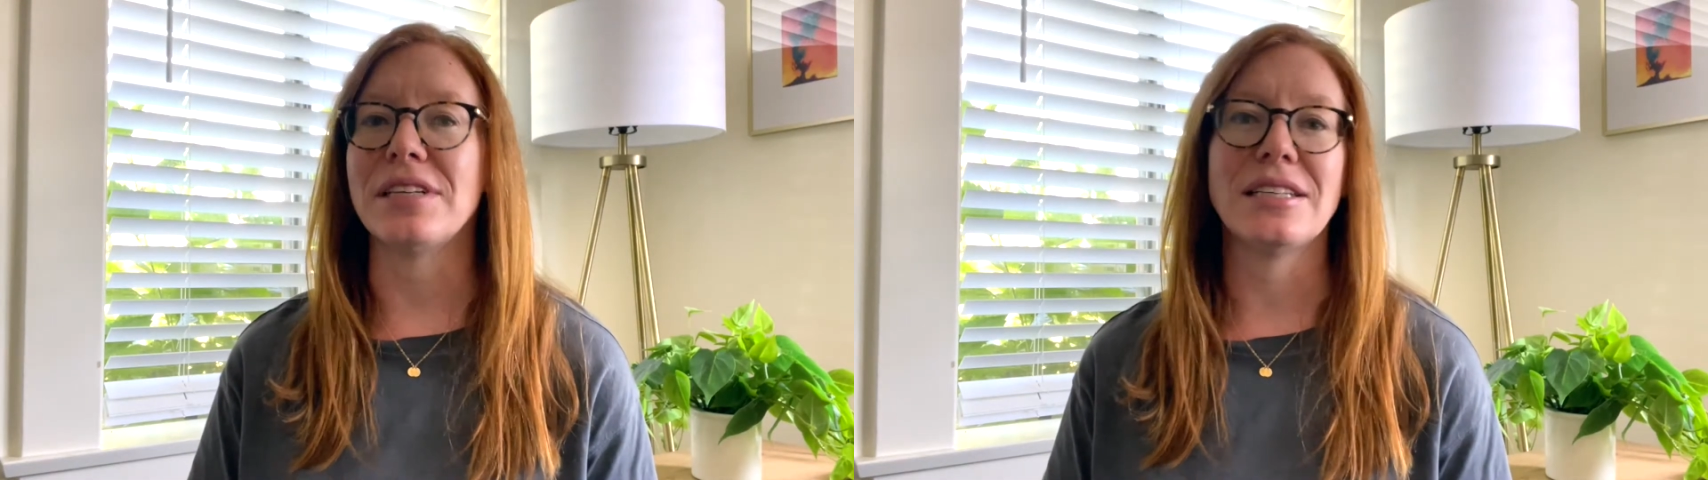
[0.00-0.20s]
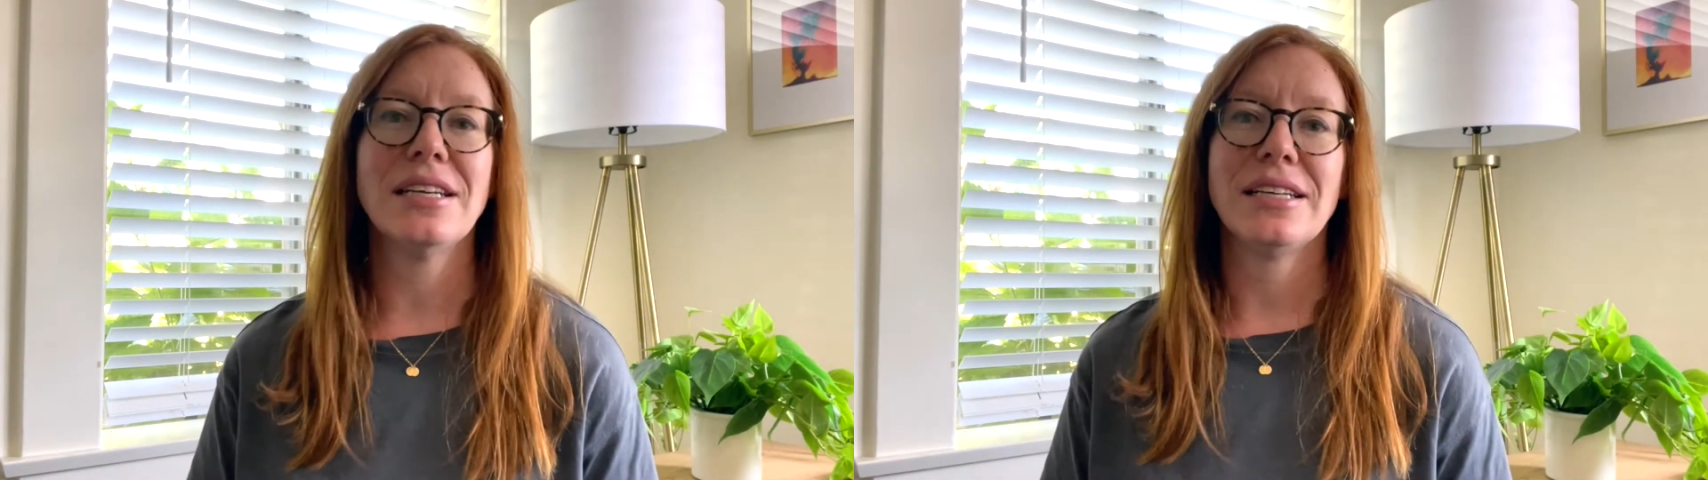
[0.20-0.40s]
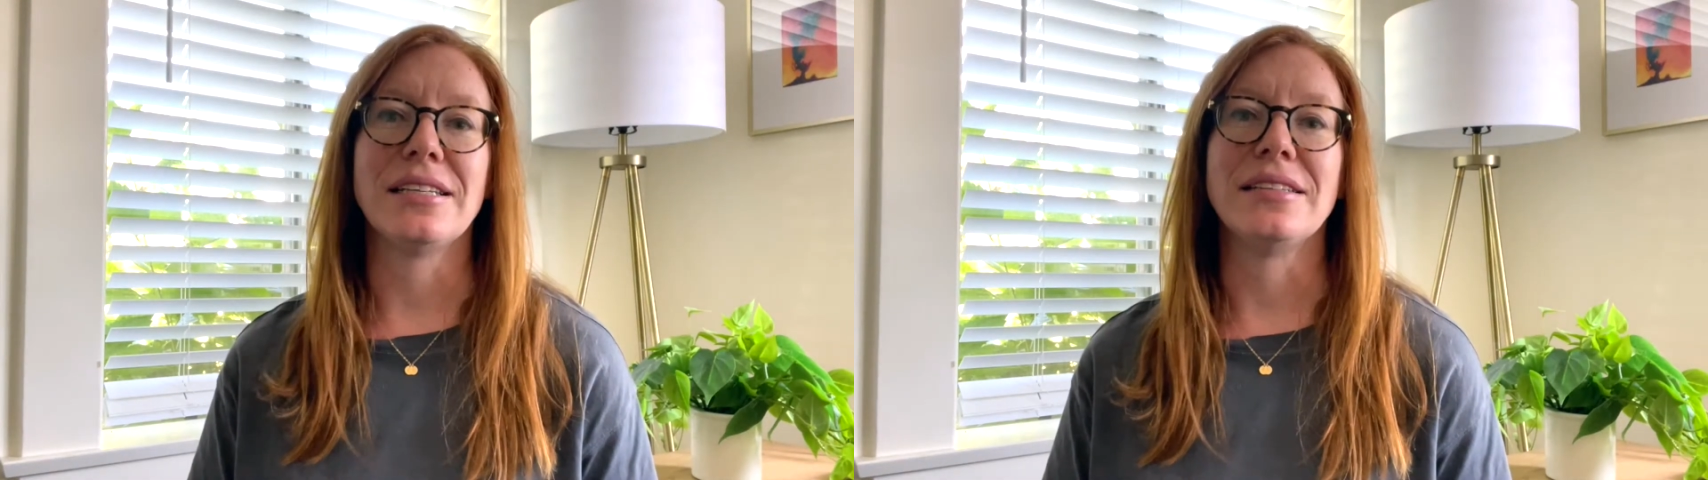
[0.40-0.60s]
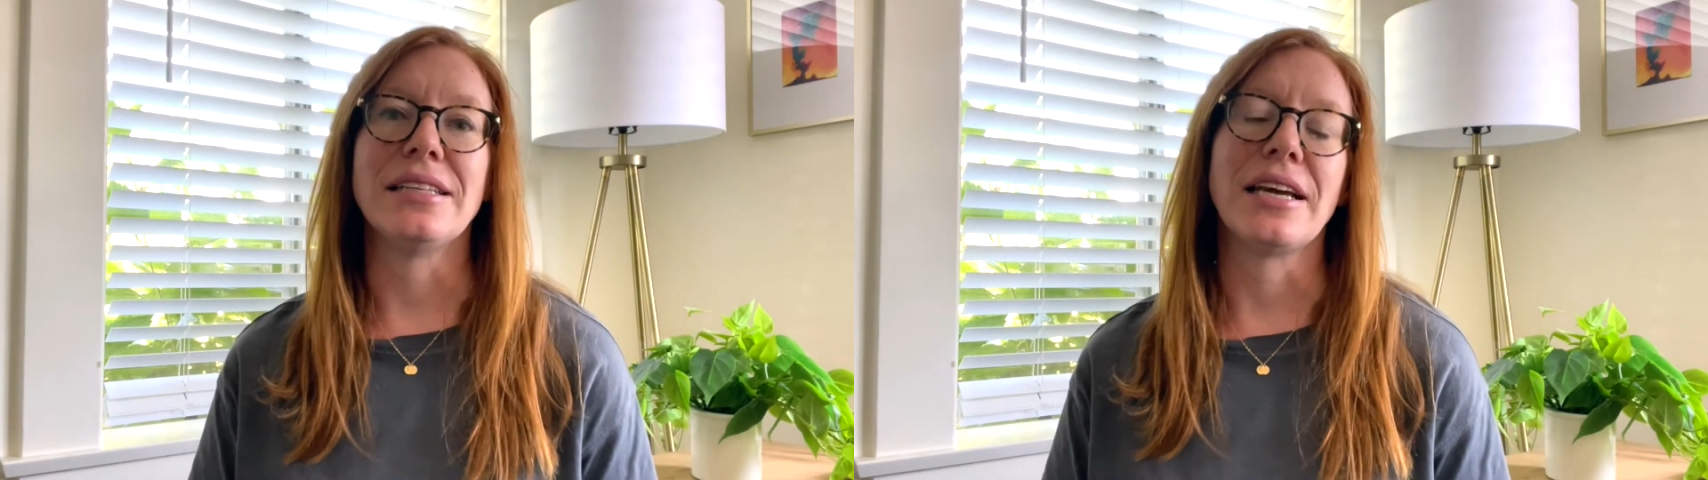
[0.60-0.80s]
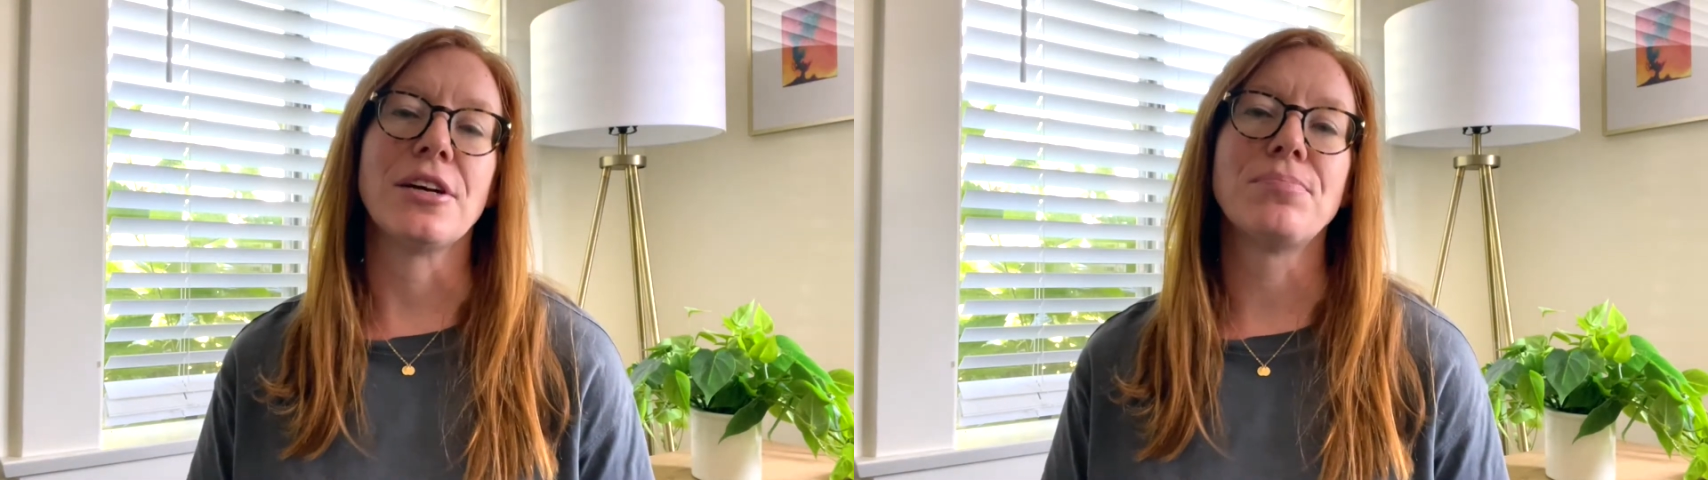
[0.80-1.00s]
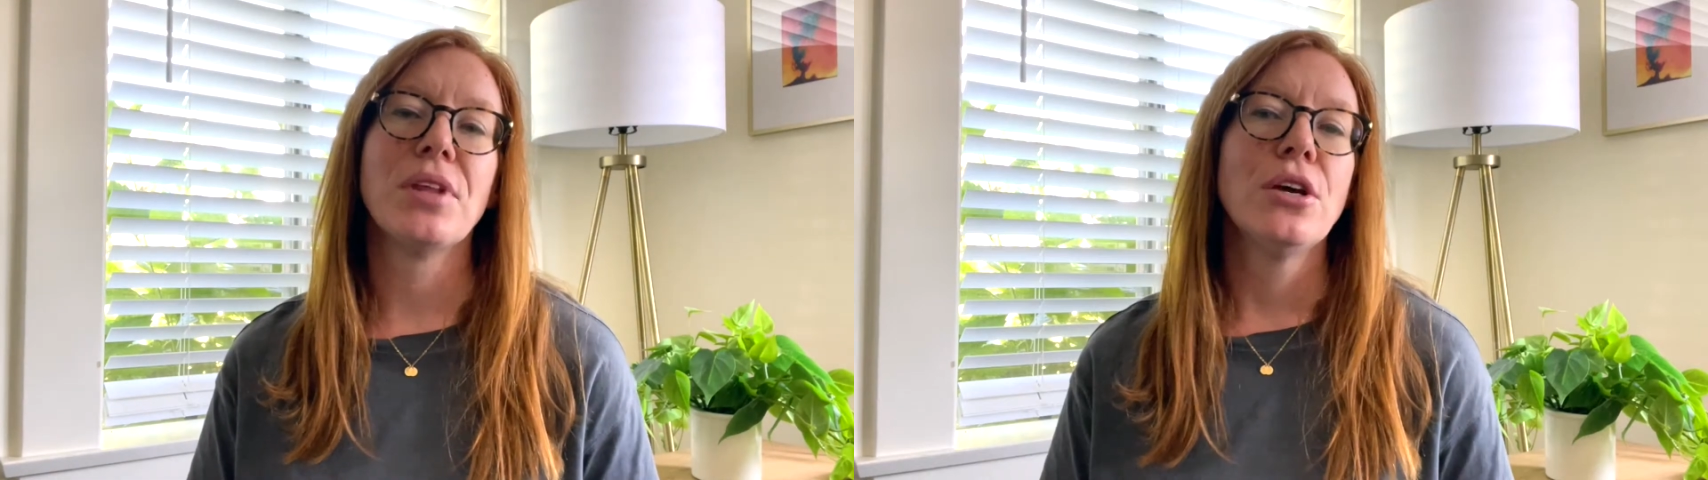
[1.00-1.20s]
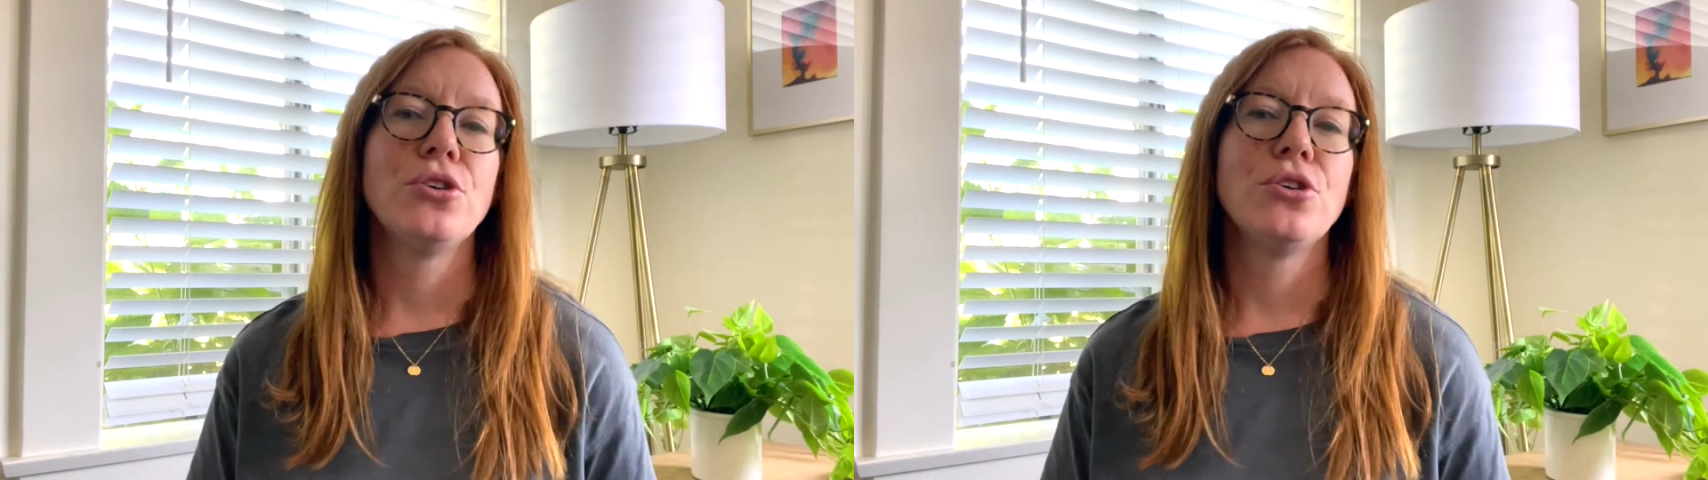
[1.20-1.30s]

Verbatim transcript: it in the air.